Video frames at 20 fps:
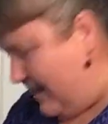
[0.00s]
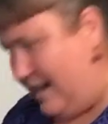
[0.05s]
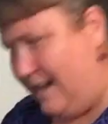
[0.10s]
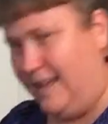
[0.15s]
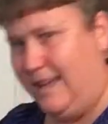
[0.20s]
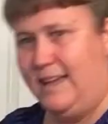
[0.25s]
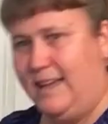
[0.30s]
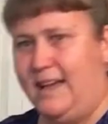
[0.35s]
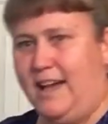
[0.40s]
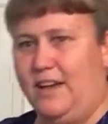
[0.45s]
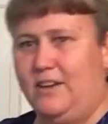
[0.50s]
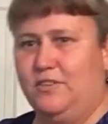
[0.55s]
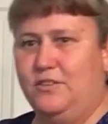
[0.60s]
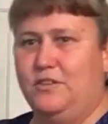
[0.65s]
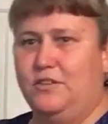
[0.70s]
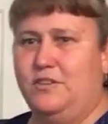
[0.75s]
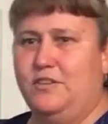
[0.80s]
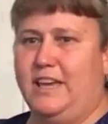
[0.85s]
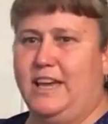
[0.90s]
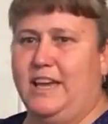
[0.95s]
I don't
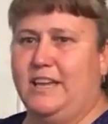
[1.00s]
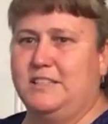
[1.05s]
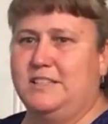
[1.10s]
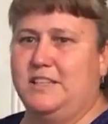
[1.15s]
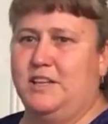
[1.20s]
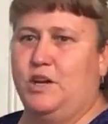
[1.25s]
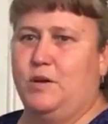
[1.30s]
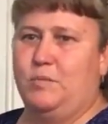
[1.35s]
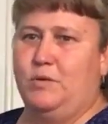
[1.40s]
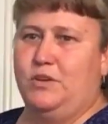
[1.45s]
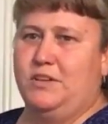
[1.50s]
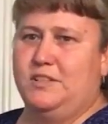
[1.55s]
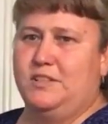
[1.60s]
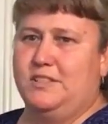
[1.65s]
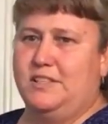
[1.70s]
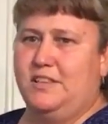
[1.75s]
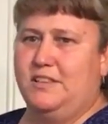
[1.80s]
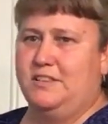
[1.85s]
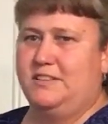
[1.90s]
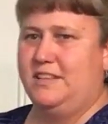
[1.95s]
know, you can't see her, but you can
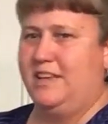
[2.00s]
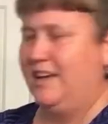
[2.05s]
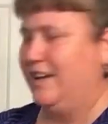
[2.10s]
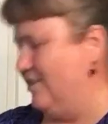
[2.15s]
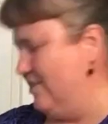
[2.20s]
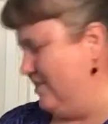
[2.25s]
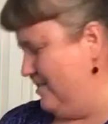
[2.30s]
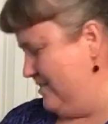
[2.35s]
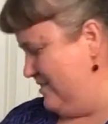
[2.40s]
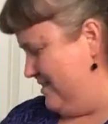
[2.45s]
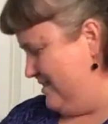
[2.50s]
see the tail.